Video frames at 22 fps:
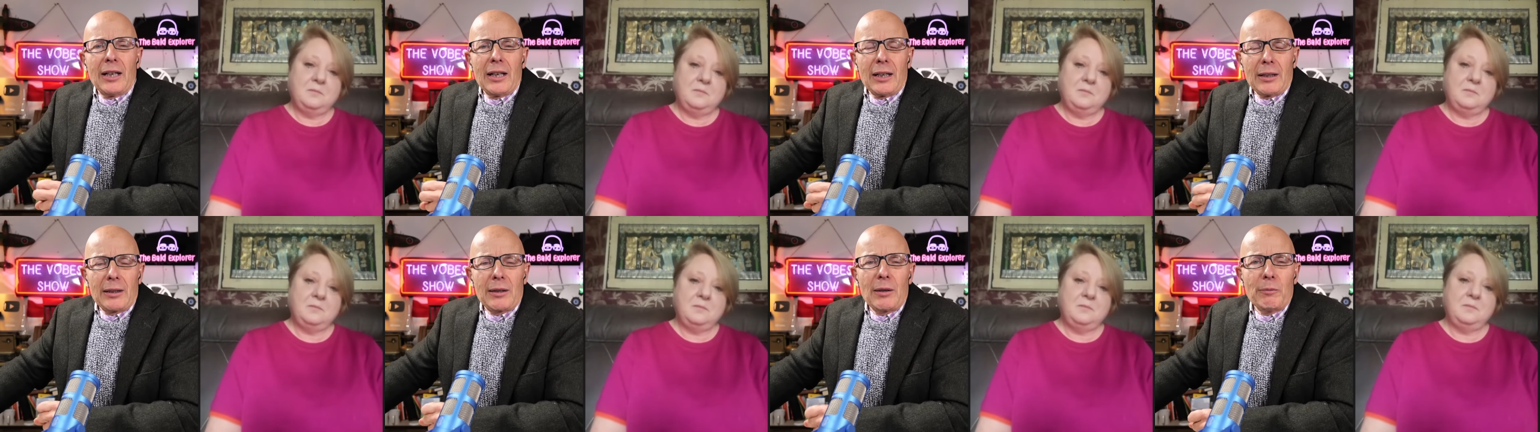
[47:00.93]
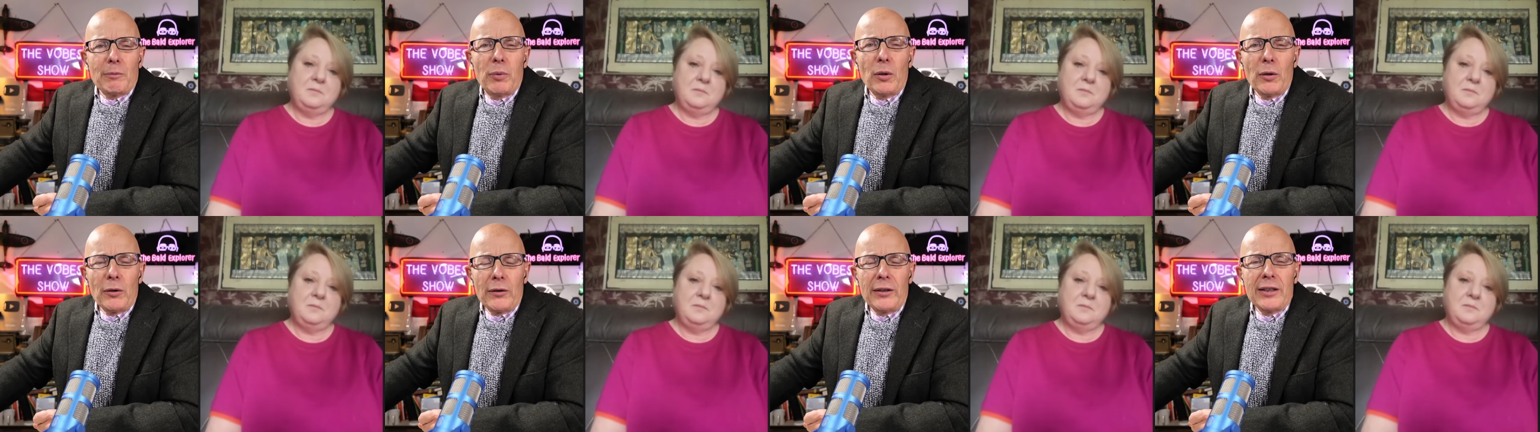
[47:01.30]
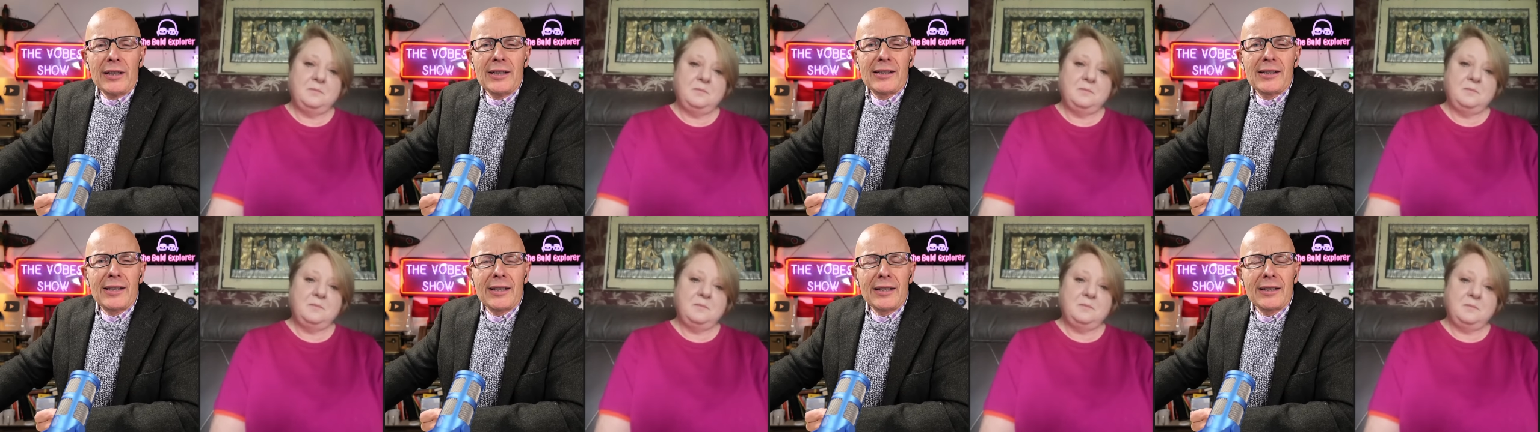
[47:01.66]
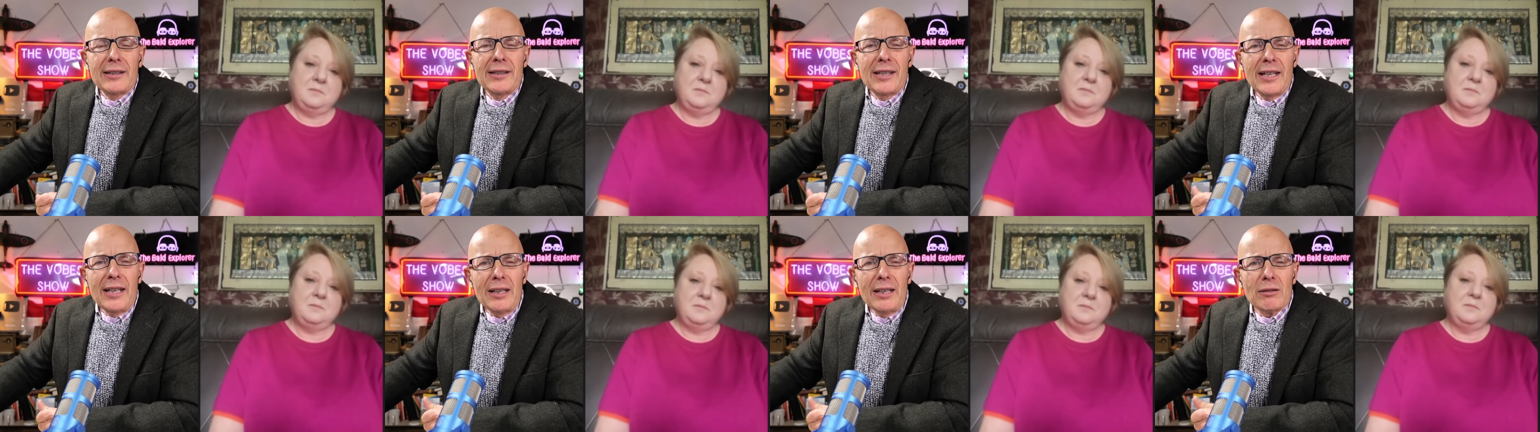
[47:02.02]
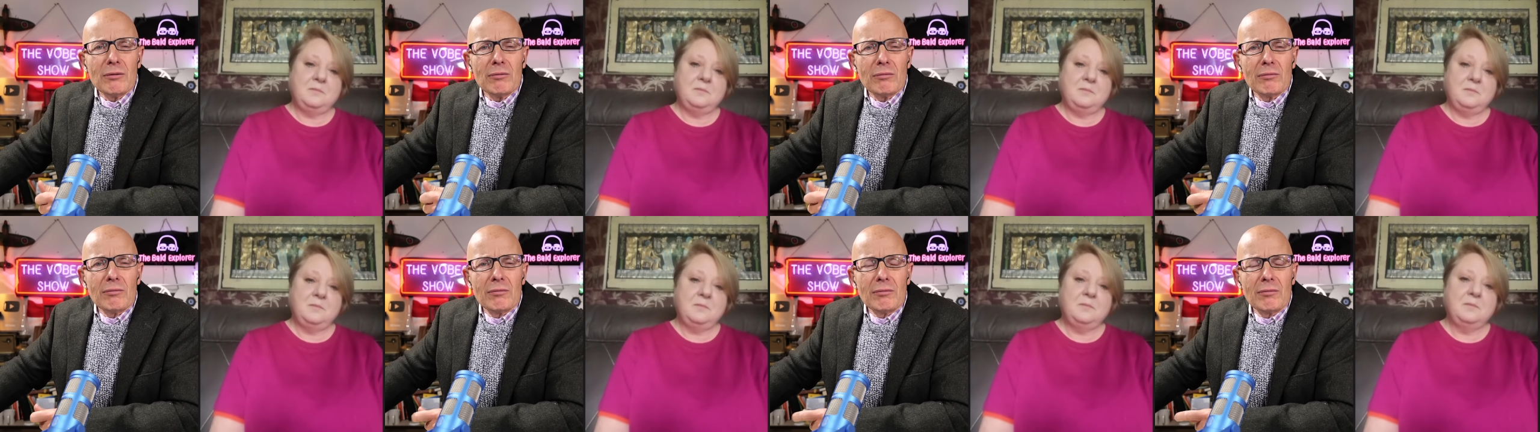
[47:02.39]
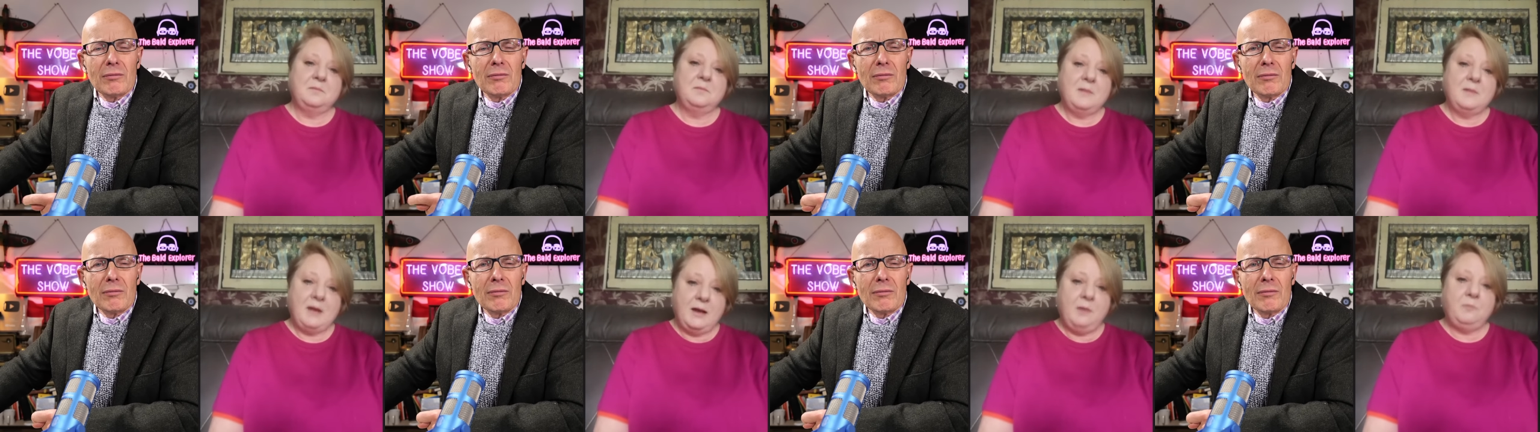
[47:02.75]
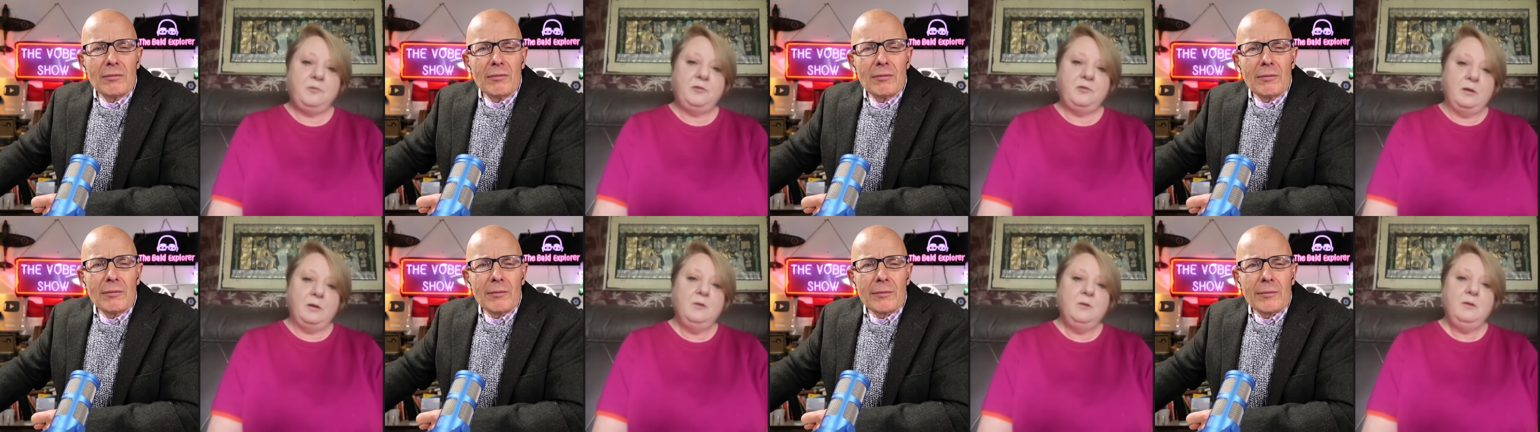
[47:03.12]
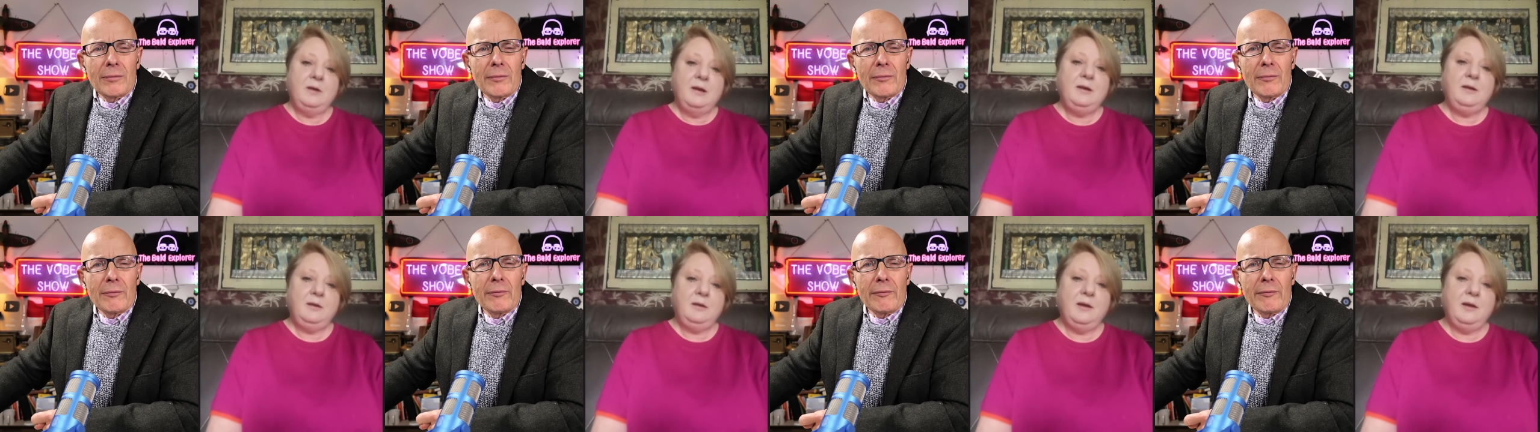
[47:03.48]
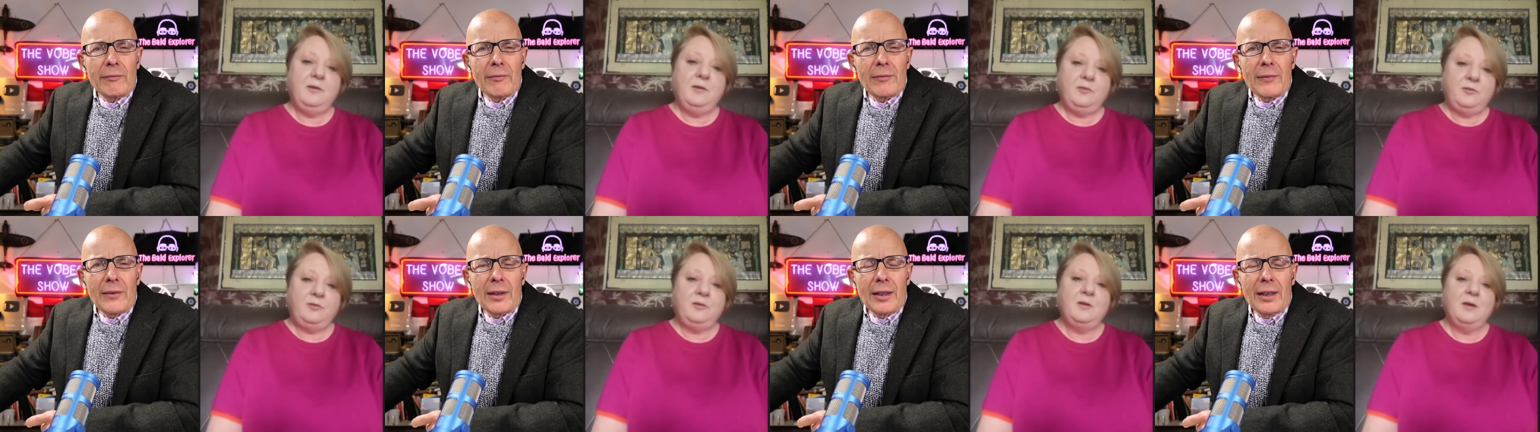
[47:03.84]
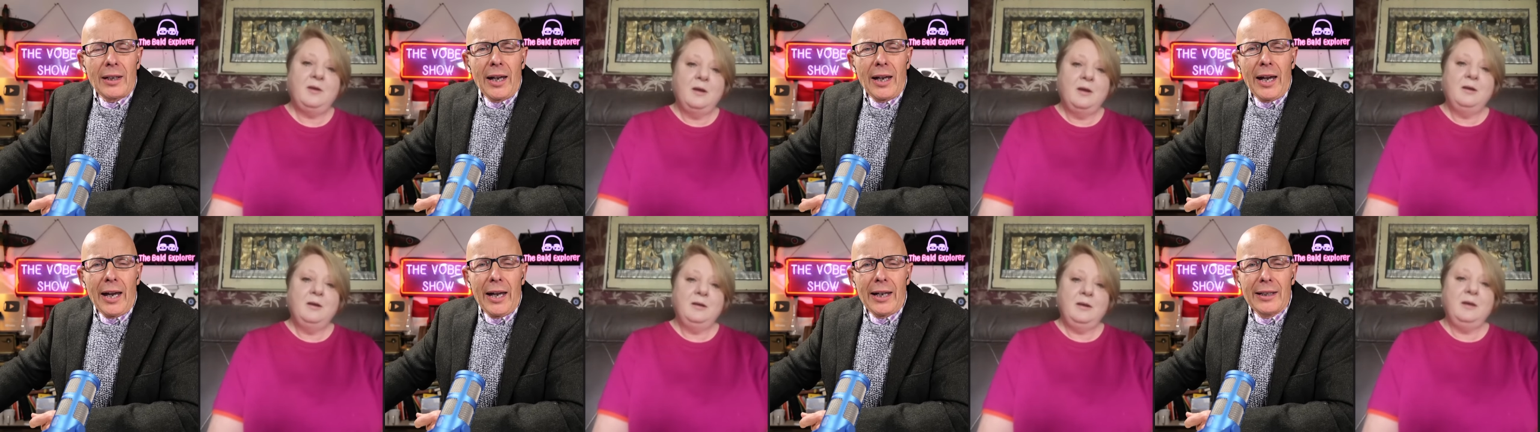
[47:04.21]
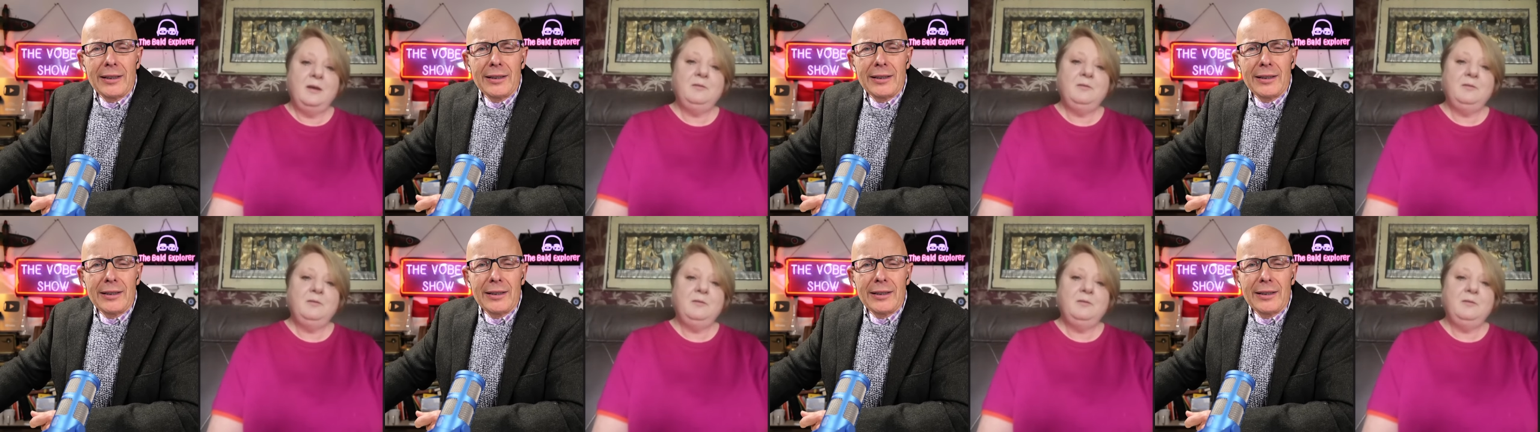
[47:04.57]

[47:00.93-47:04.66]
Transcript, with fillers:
Speaker 1: uh, put these things in. Absolutely. Yes. Yeah.